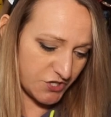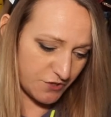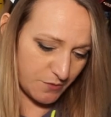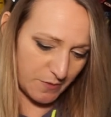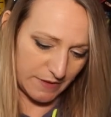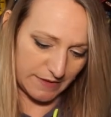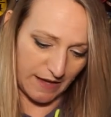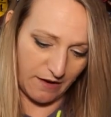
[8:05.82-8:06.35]
sure
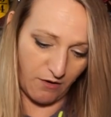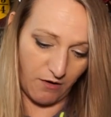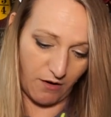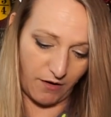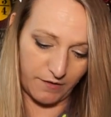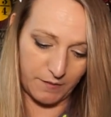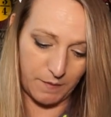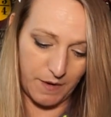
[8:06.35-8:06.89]
what they
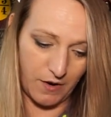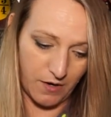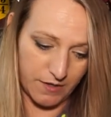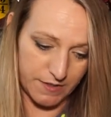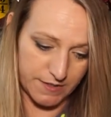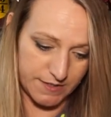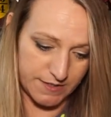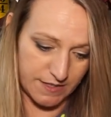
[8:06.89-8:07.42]
are, to be
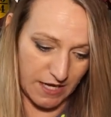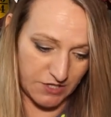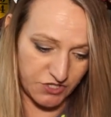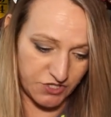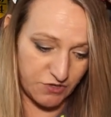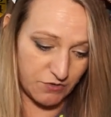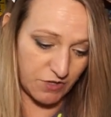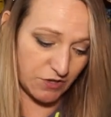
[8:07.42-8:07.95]
honest. I
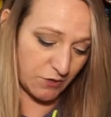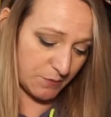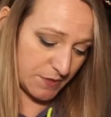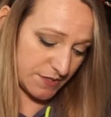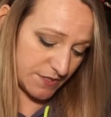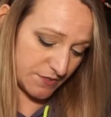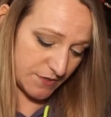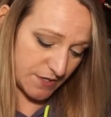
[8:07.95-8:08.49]
just know that they're
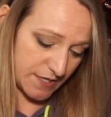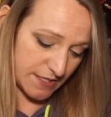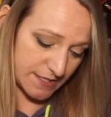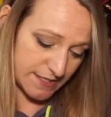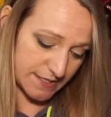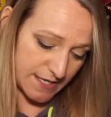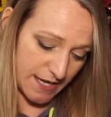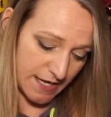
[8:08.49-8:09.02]

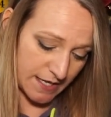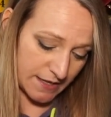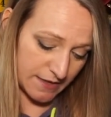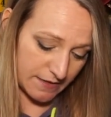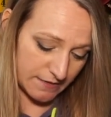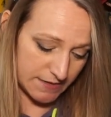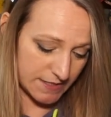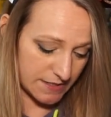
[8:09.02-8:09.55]
mysteries,
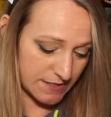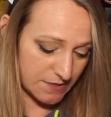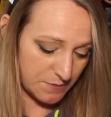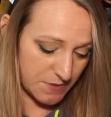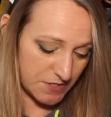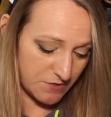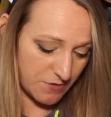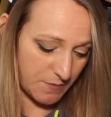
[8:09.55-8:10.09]
and since they're
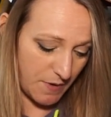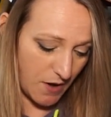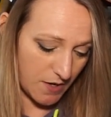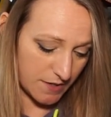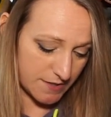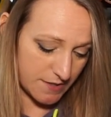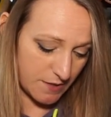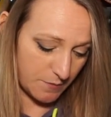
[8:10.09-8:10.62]
mystery
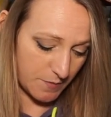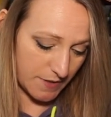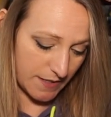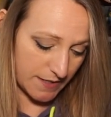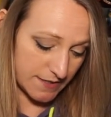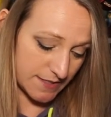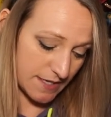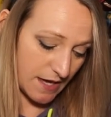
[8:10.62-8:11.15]
box
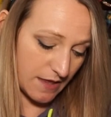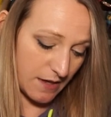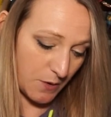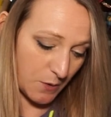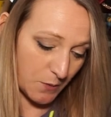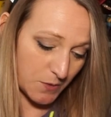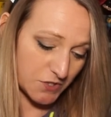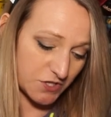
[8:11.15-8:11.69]
openings, they
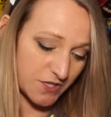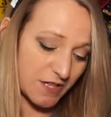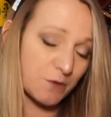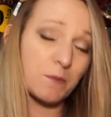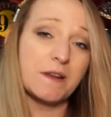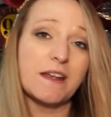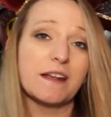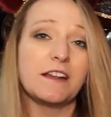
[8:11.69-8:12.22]
were originally
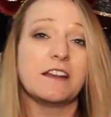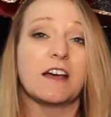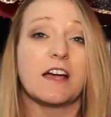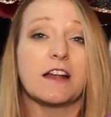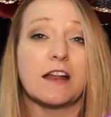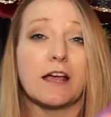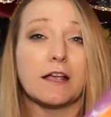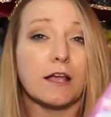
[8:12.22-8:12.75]
$3.99.
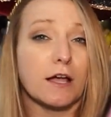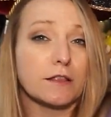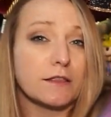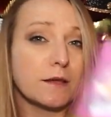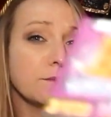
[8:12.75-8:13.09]
I got